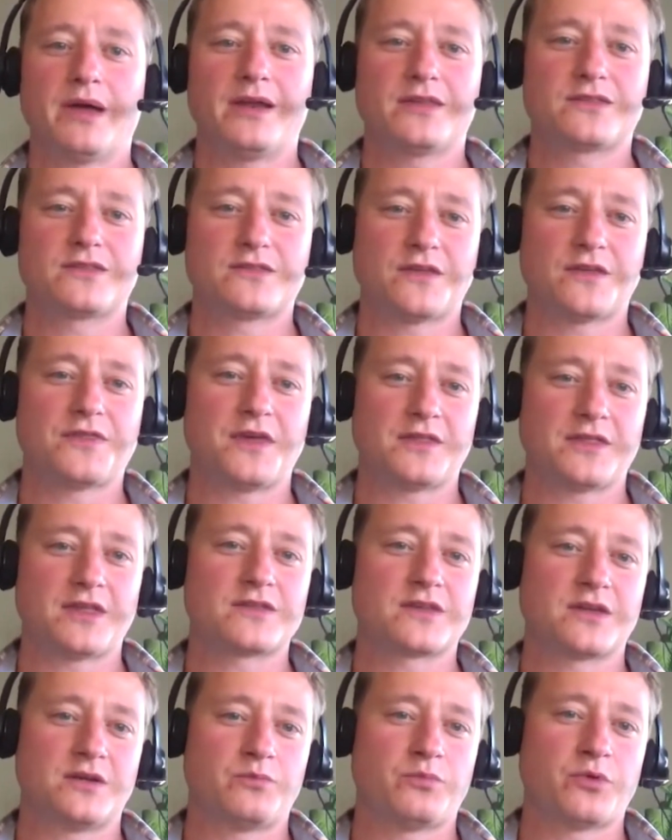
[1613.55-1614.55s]
but it's the thing
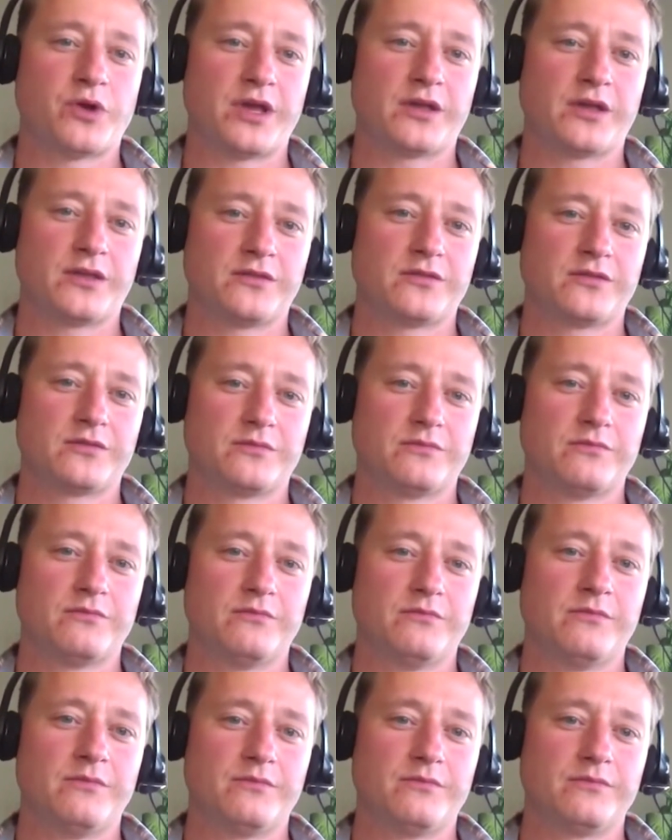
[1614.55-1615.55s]
that's going to
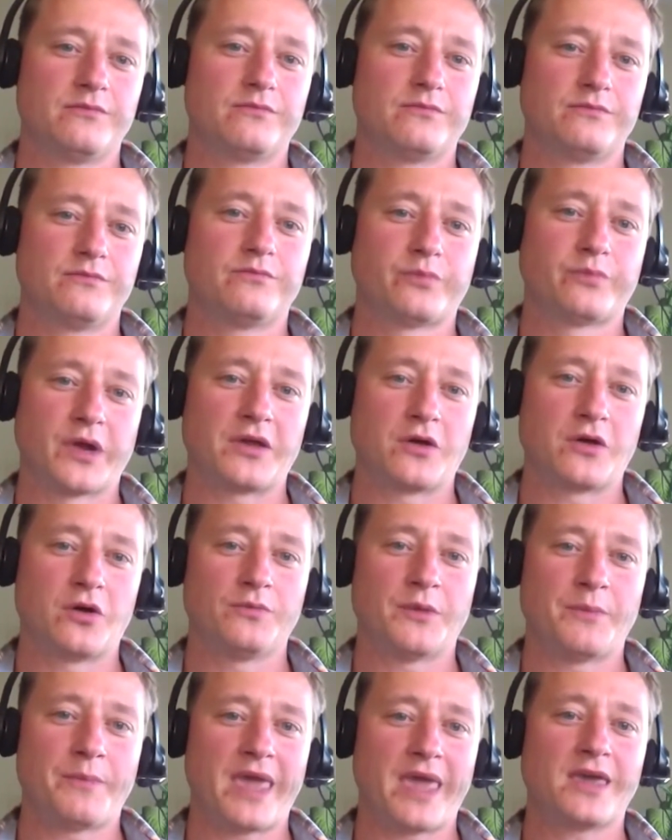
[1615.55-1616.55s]
bring
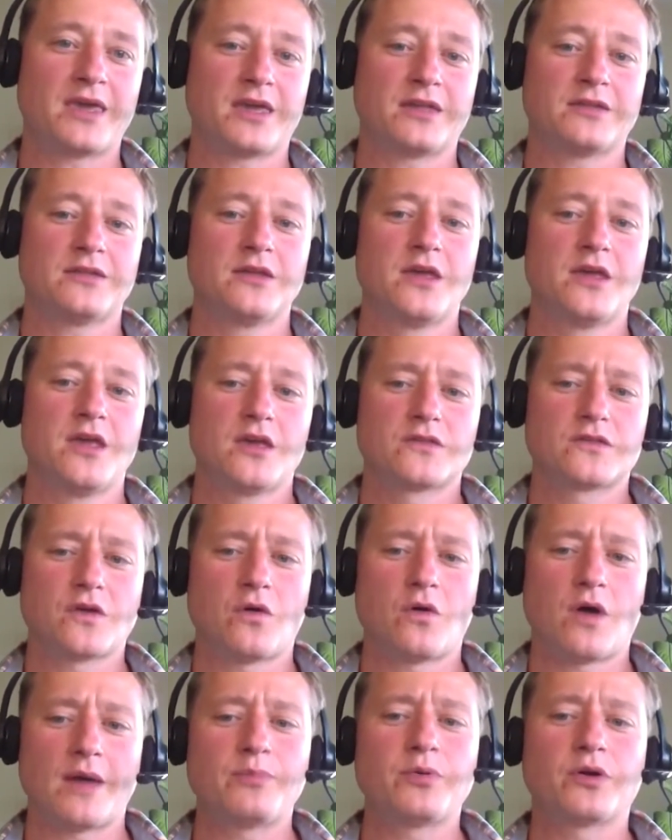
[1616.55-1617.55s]
home the bacon.
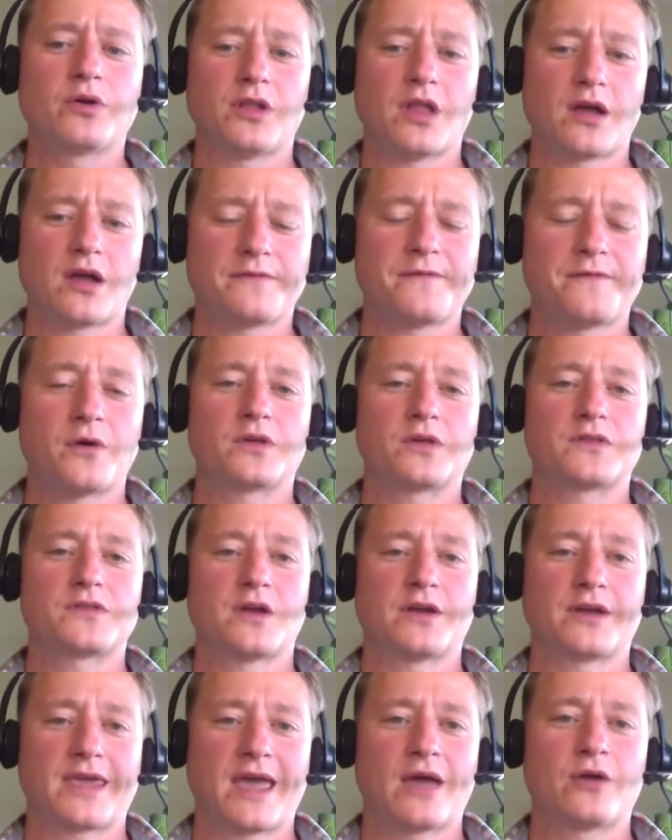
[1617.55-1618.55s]
So I put a lot of focus
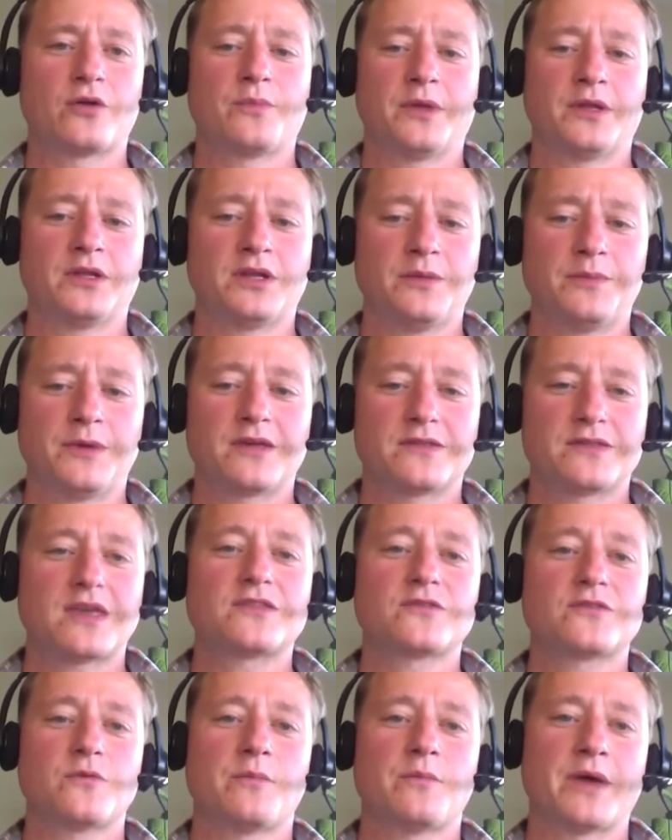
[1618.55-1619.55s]
on accountability because
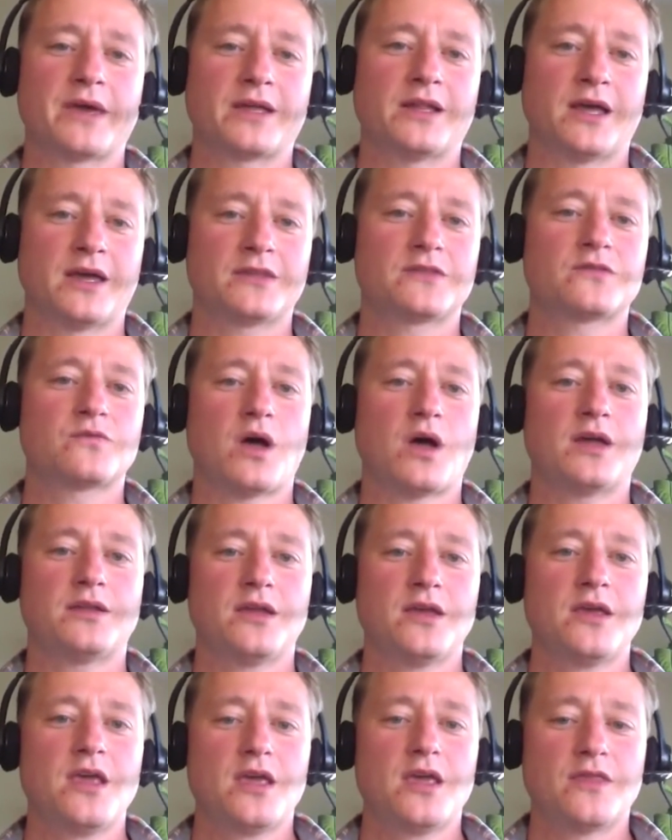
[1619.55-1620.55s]
that's what my clients want.
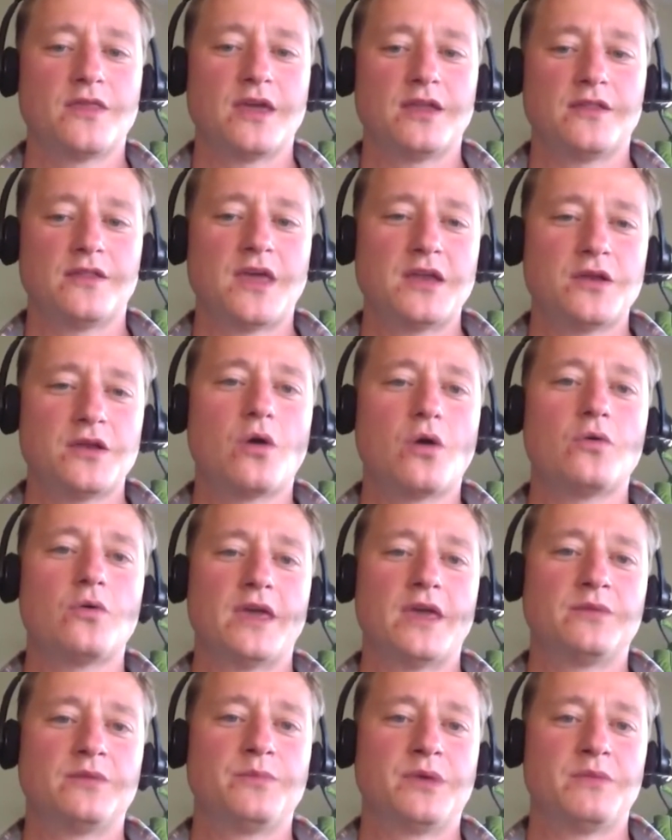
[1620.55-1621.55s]
They know
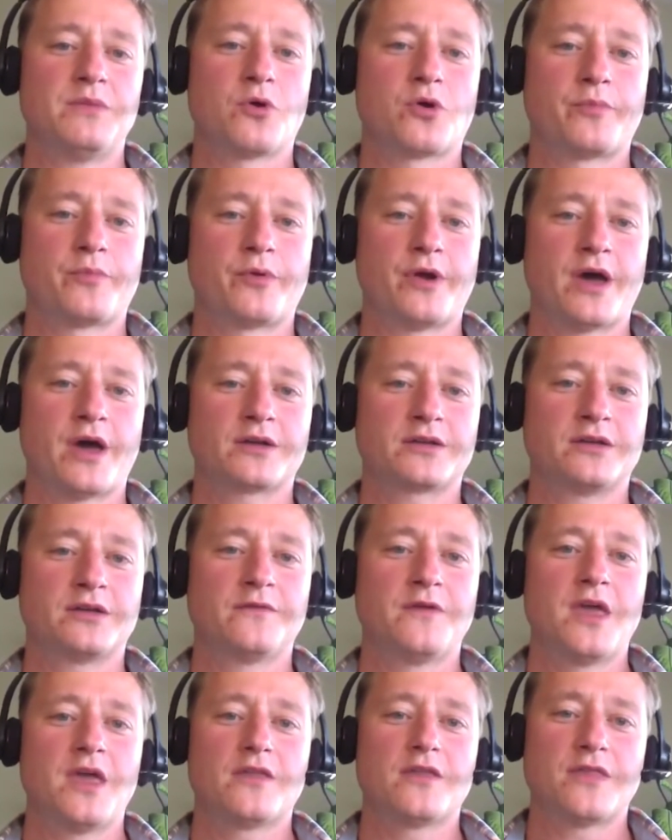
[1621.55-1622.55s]
they can be more
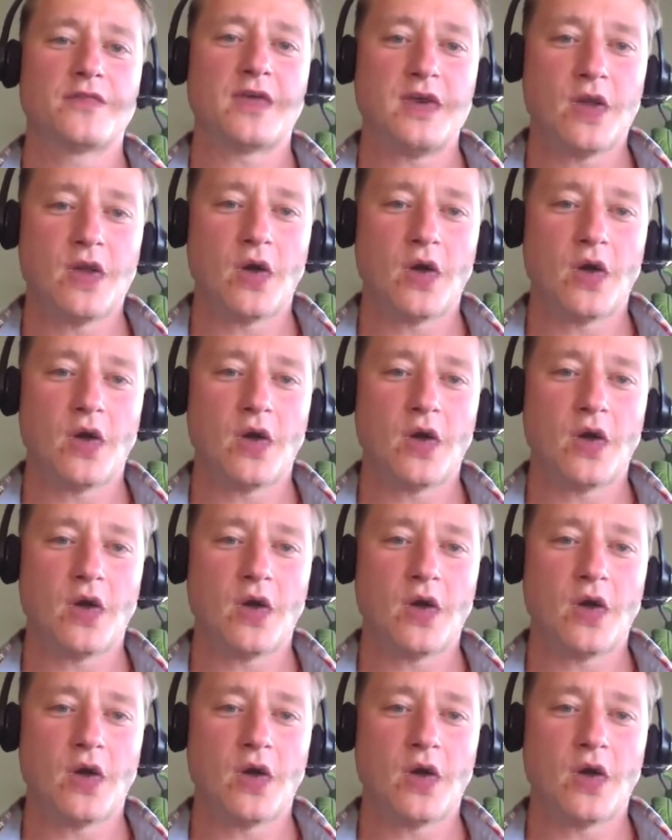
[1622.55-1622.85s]
productive. They